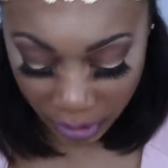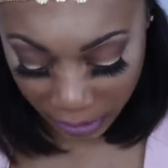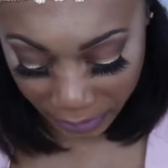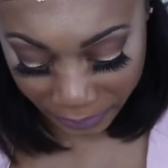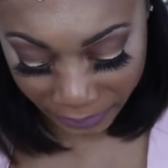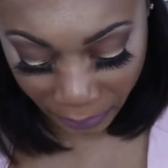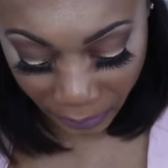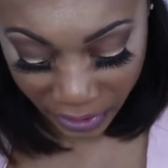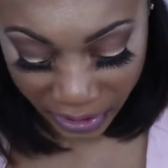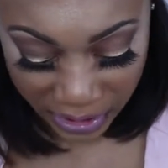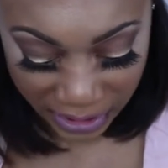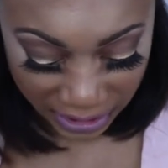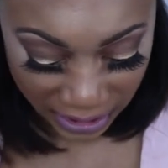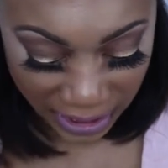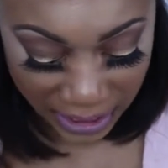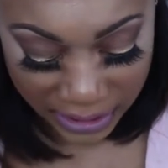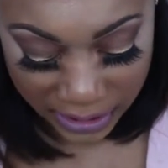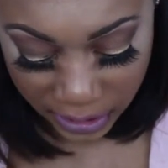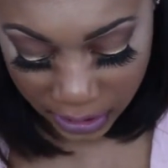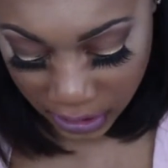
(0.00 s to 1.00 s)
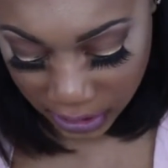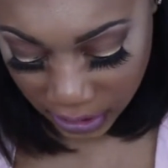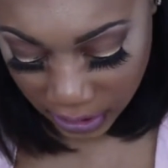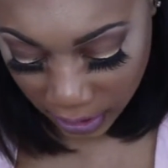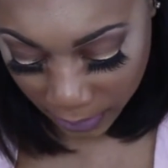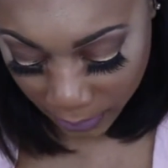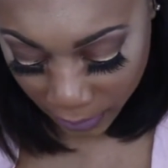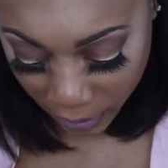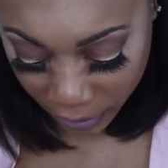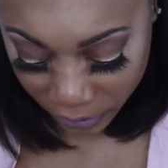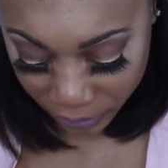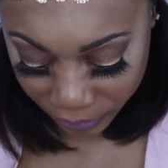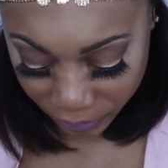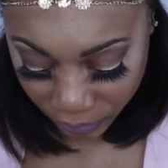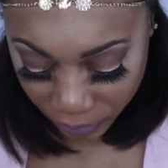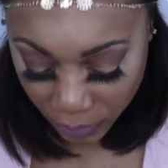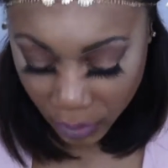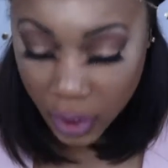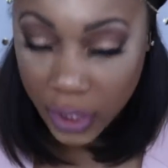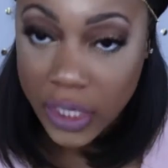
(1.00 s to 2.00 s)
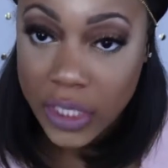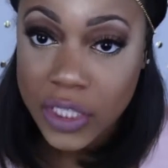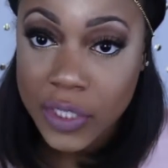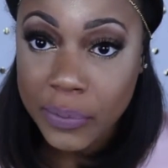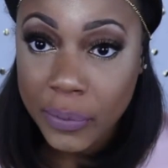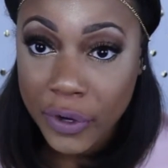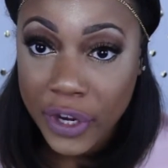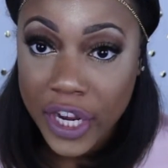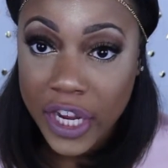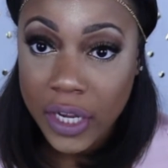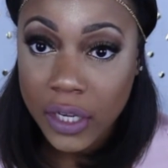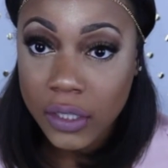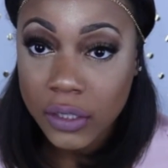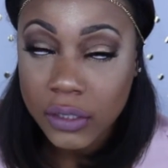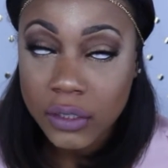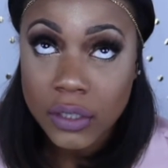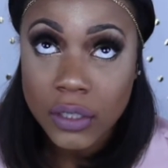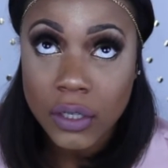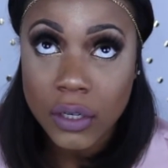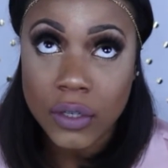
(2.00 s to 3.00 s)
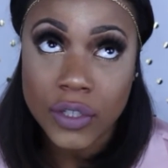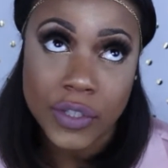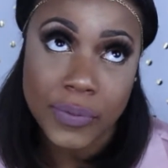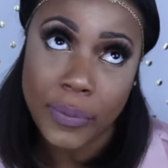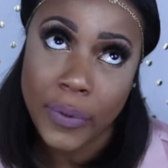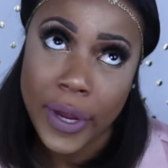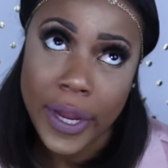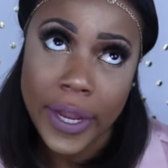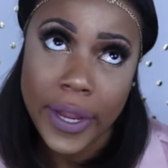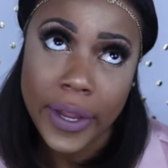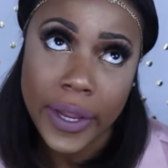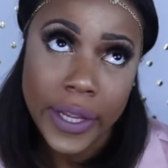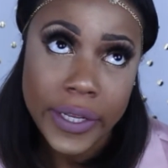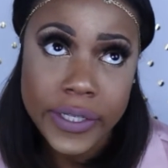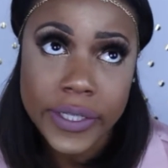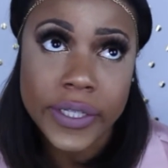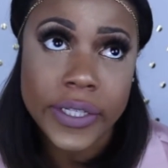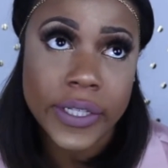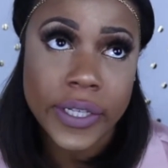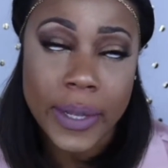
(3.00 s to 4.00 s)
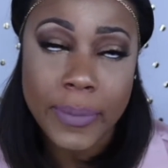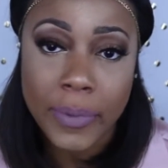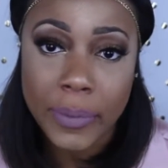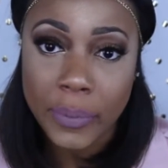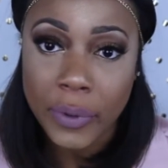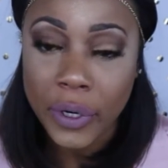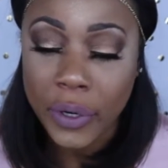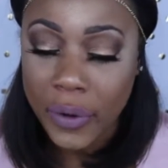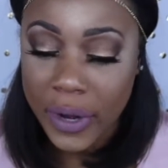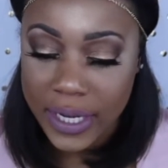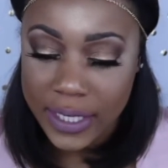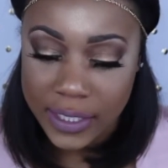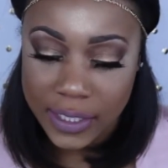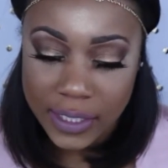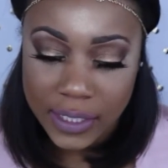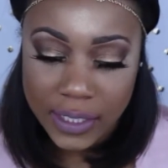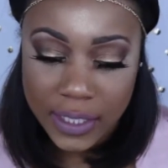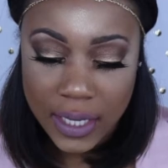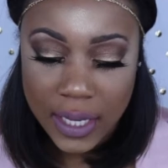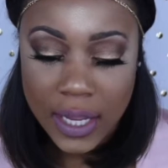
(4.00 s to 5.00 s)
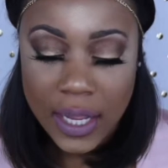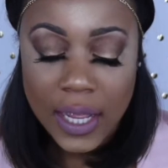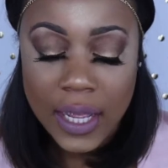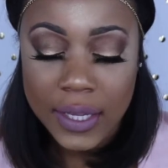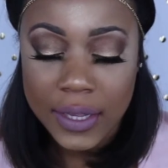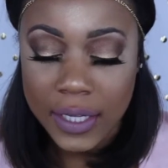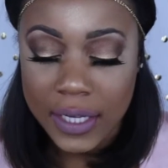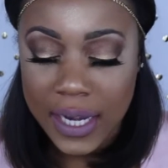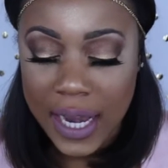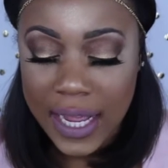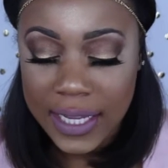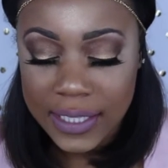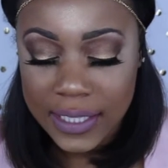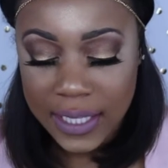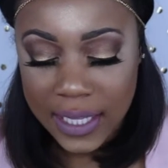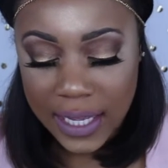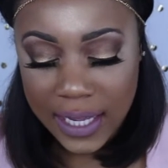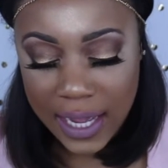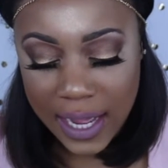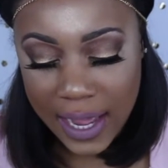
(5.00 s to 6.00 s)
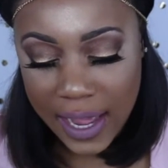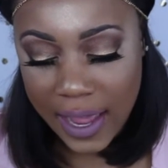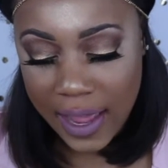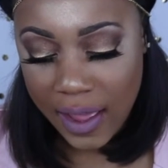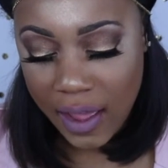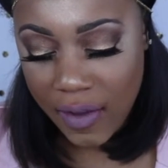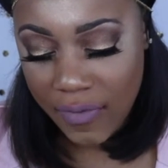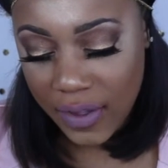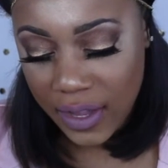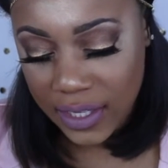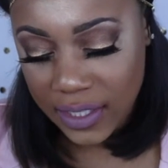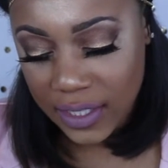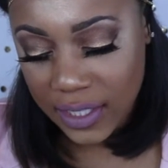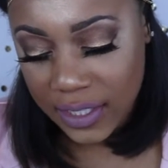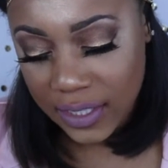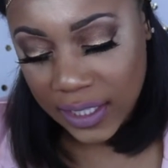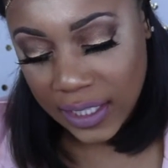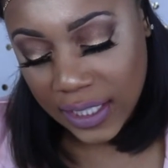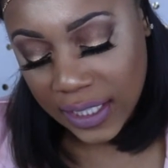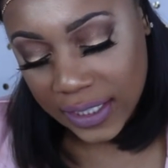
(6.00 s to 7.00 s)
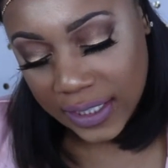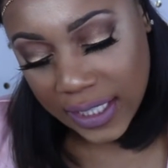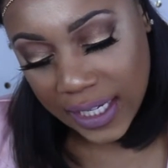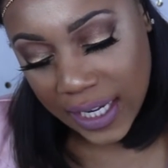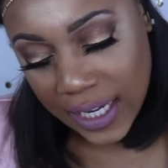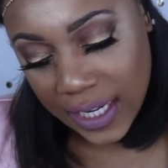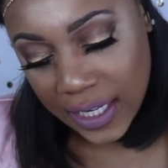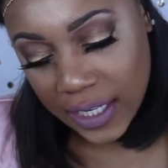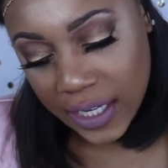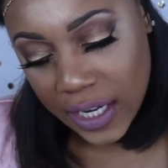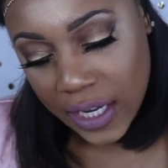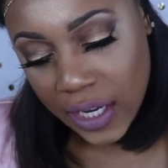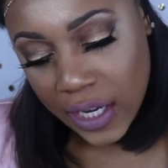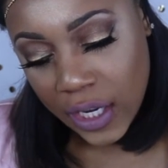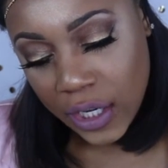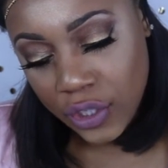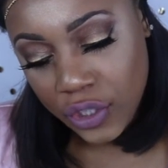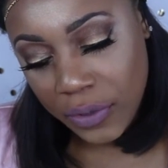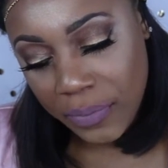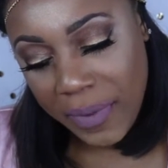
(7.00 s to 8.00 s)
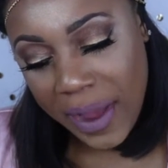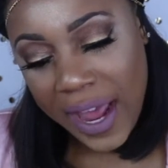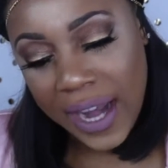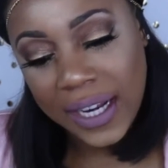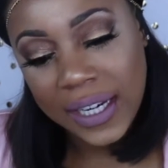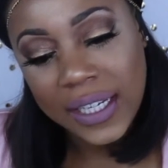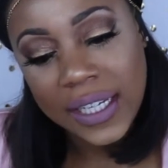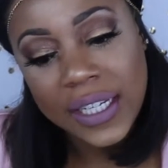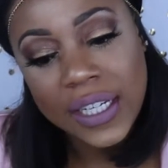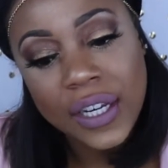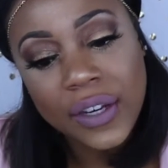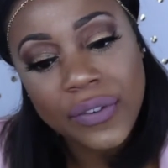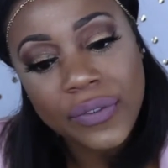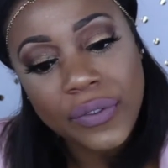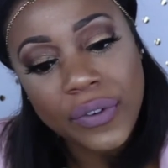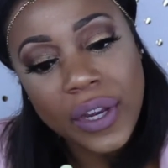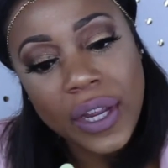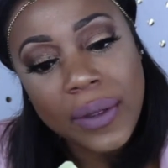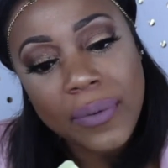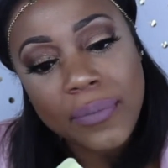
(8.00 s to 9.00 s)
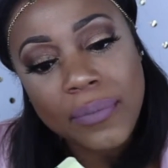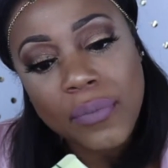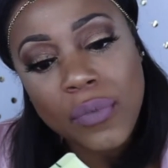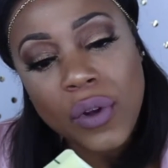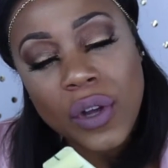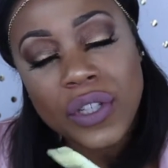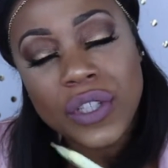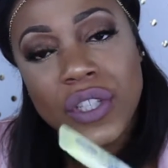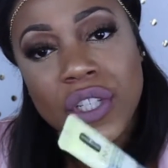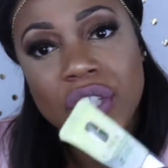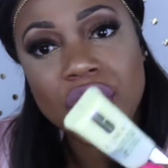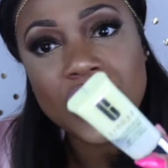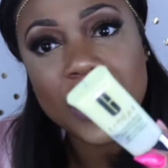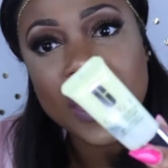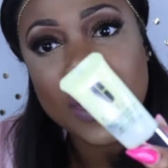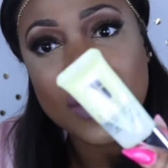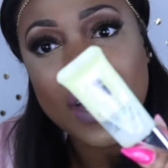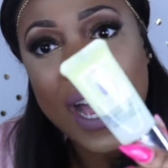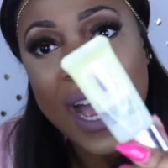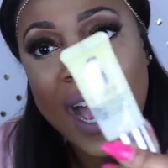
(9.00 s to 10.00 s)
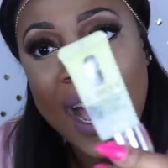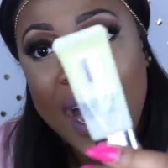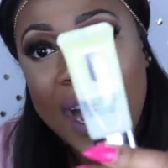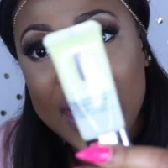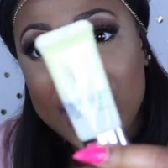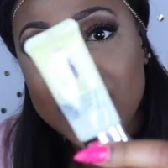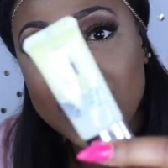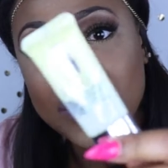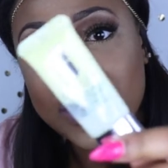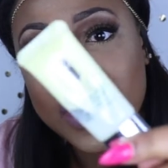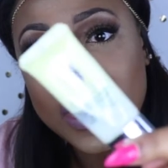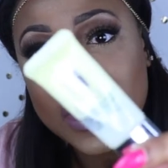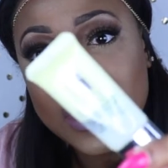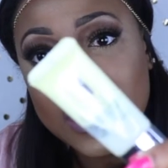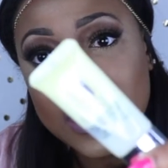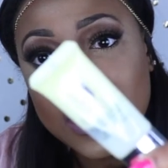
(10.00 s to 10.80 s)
we'll see as the summer or in spring, or spring into summer progresses. The next thing I have is this Clinique Dramatically Different Moisture Gel Hydrant.